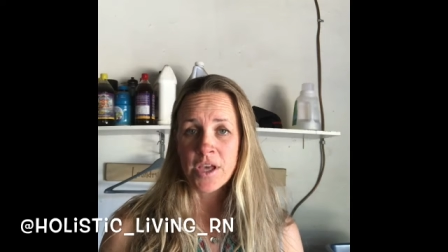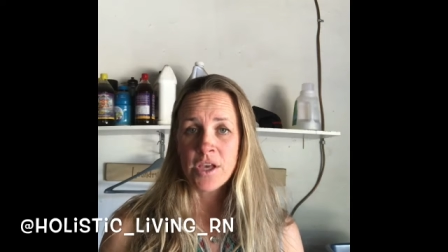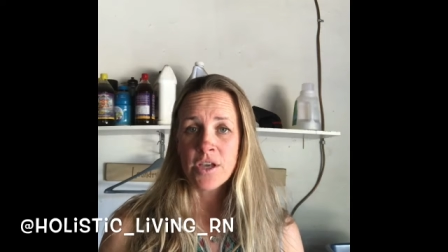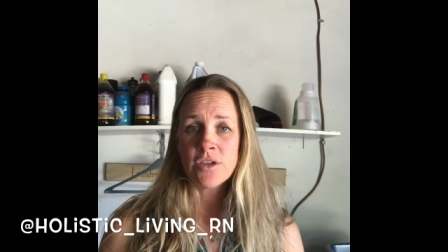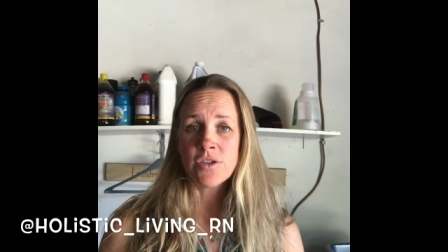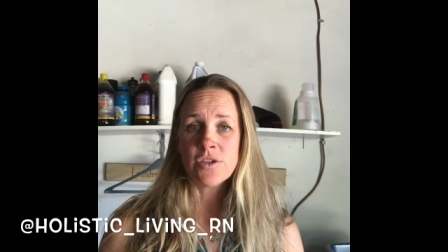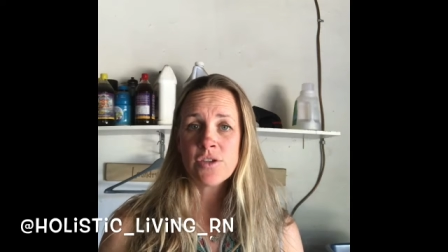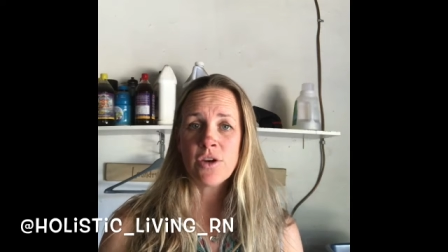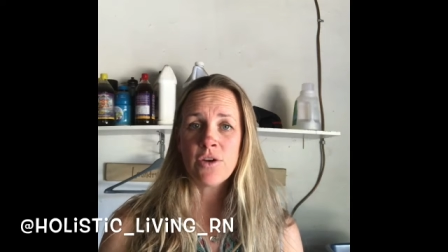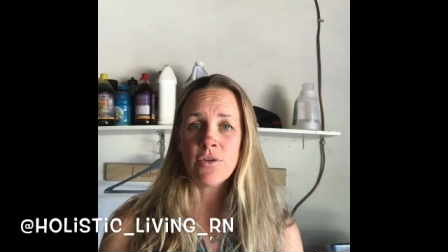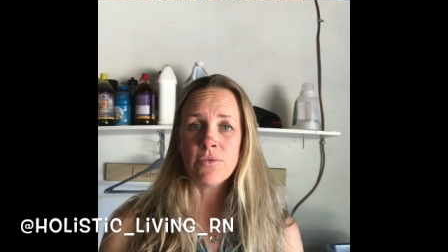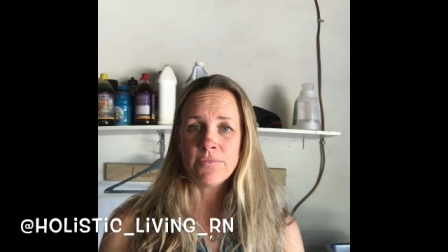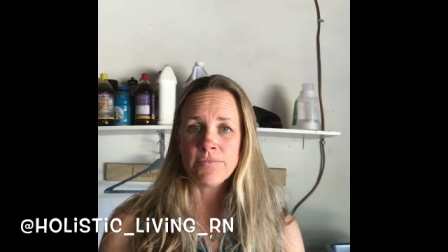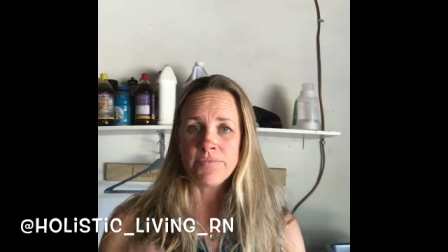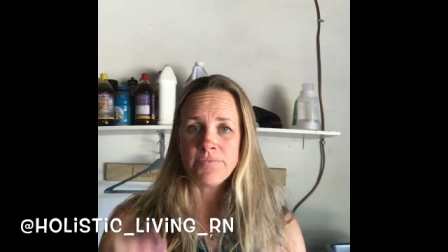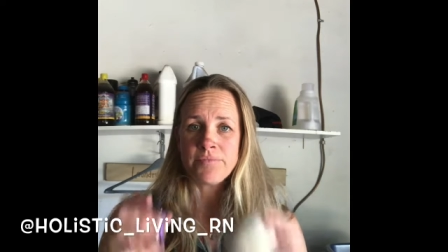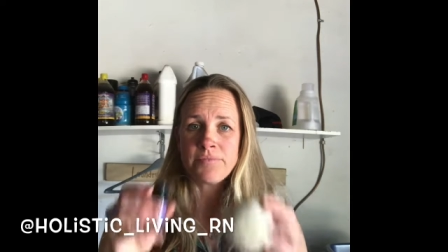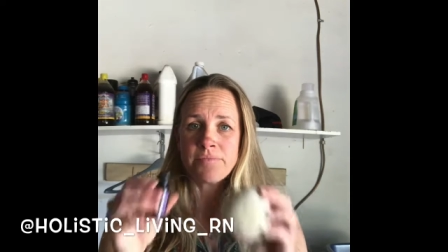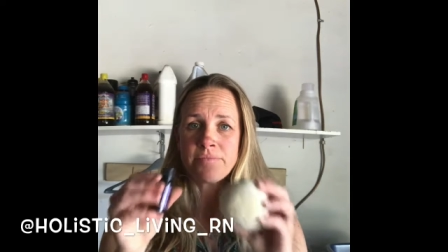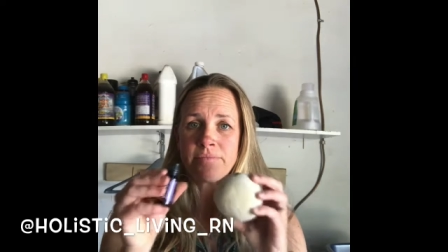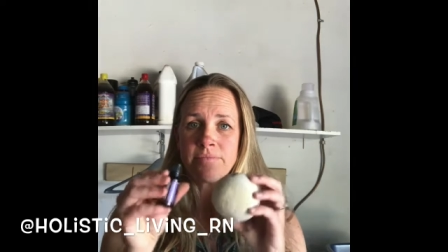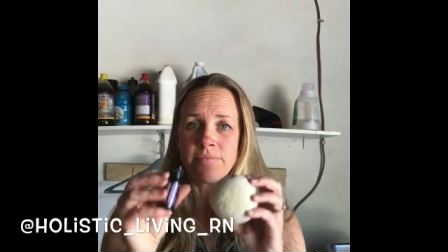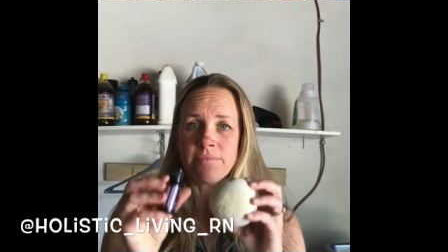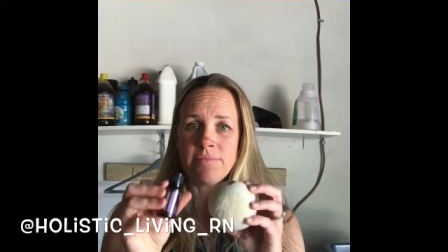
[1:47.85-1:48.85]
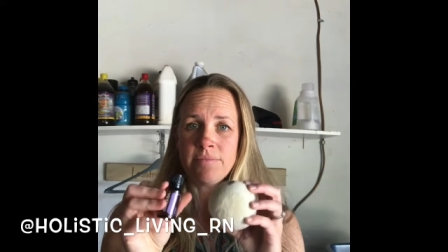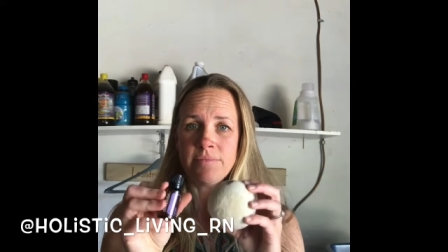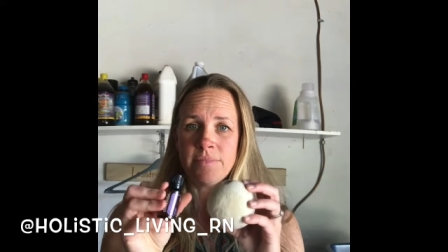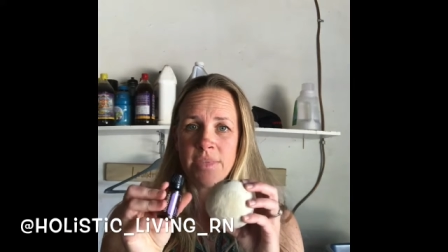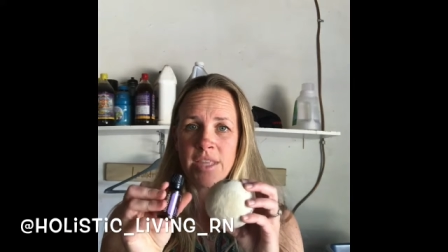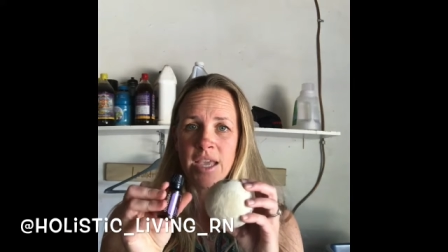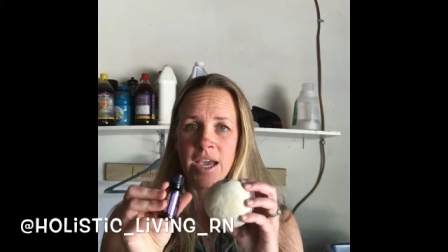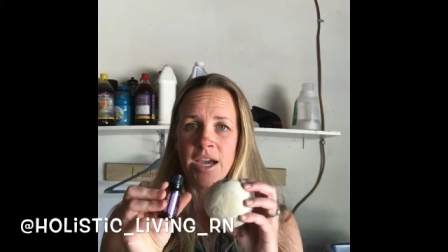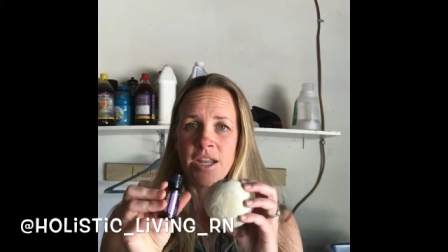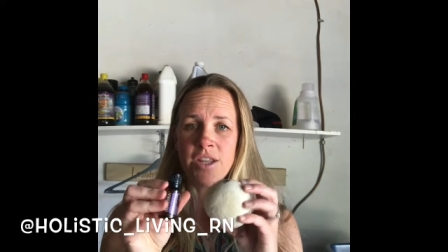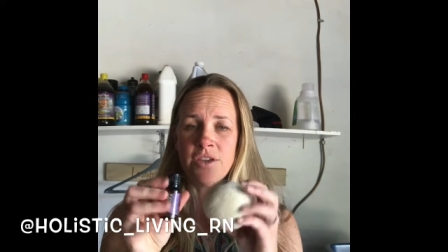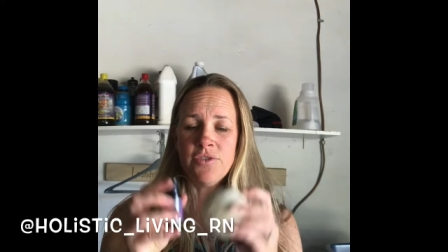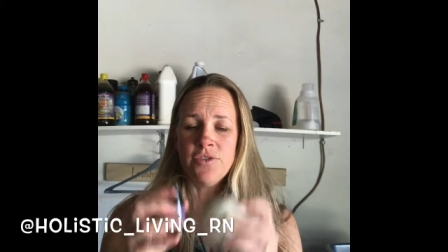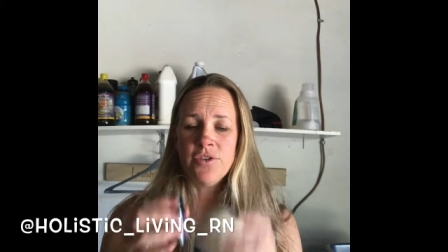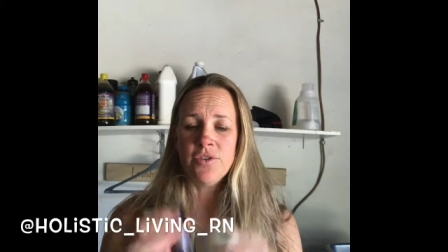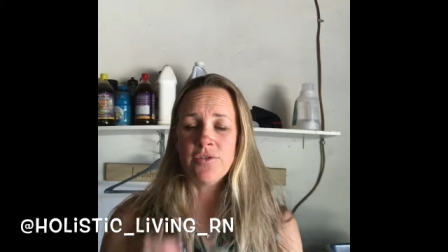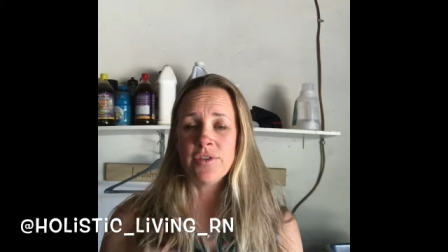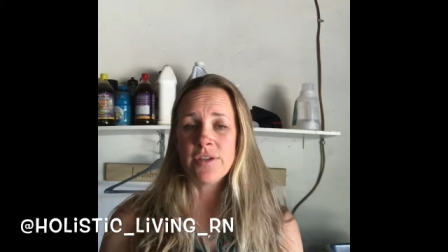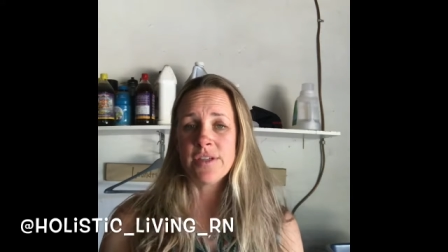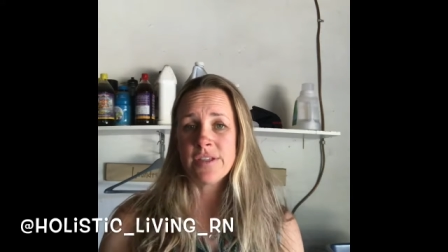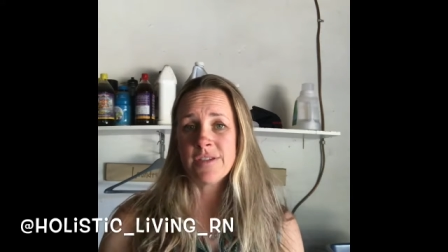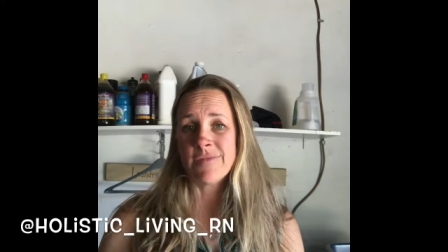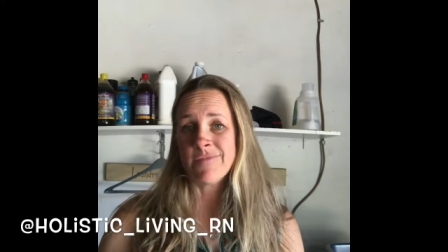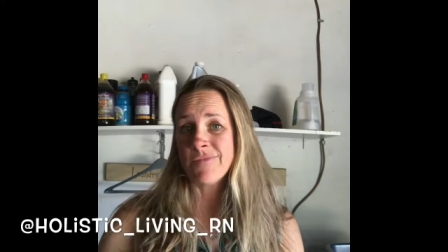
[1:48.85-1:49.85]
So how do you do
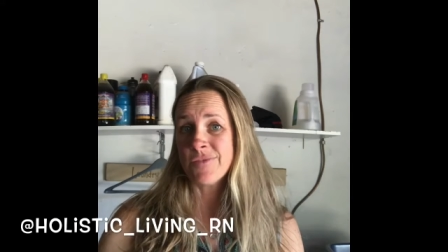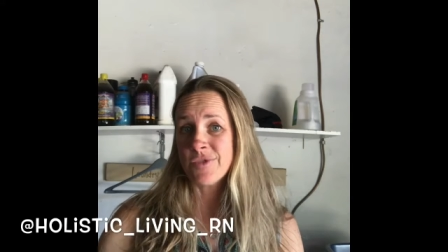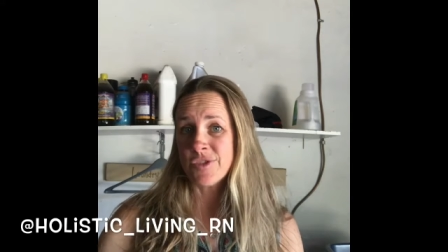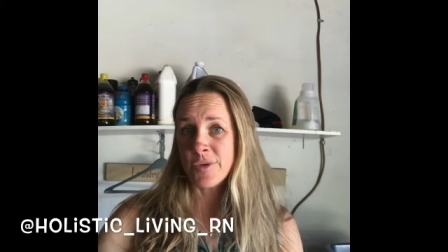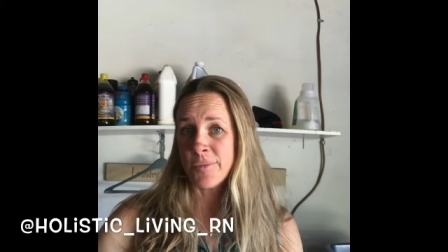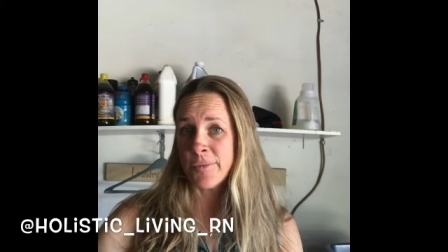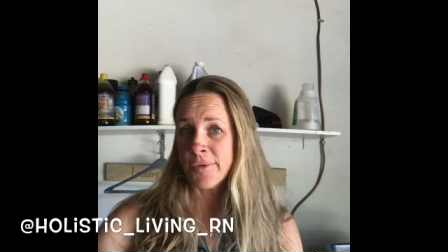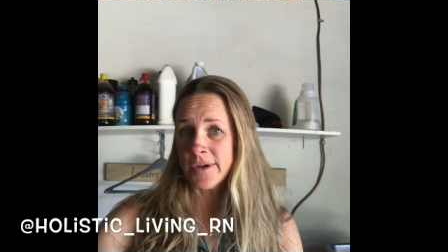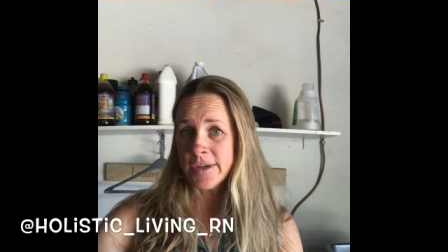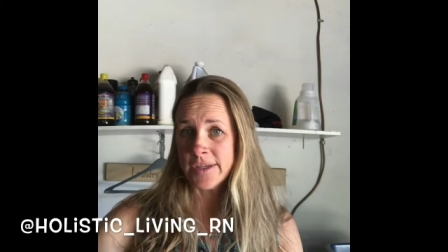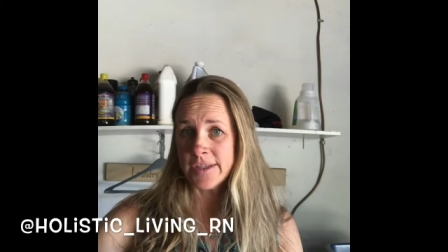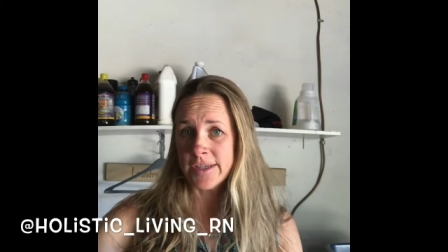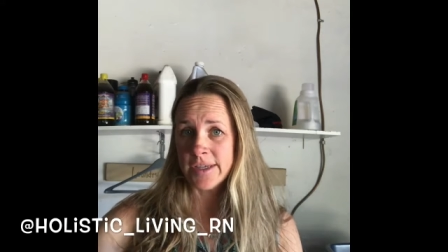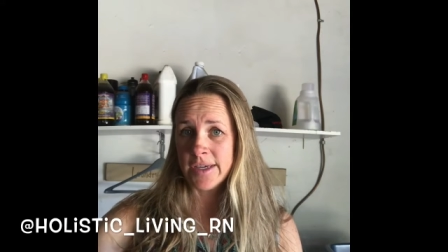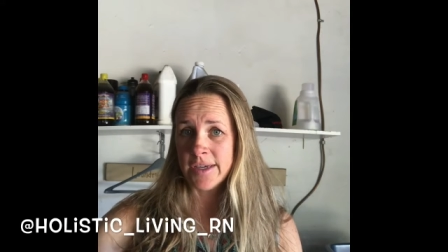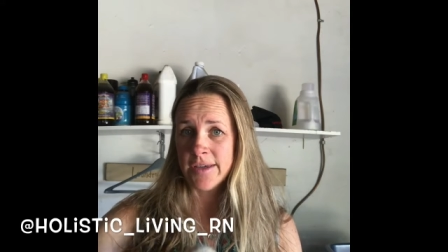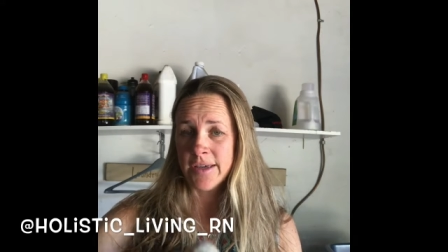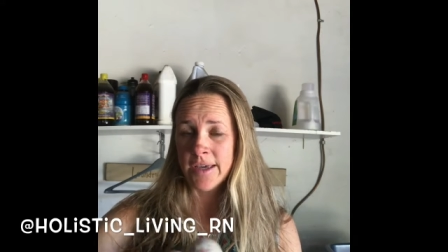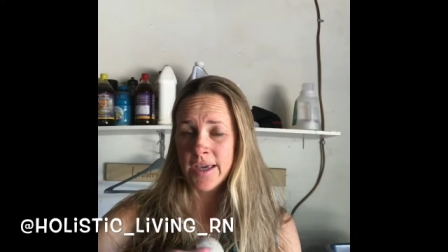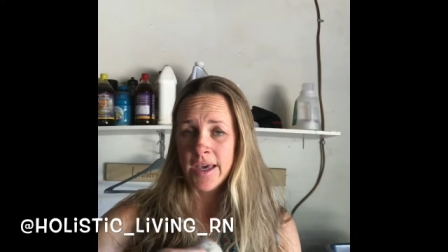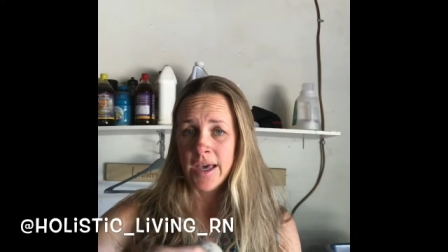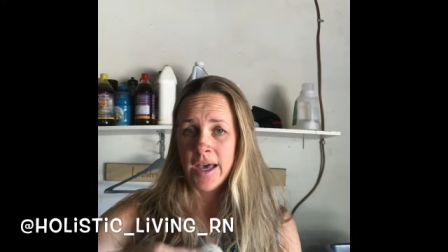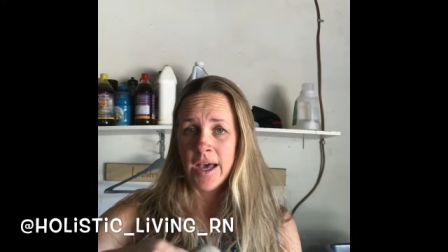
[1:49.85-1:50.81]
this? Super easy.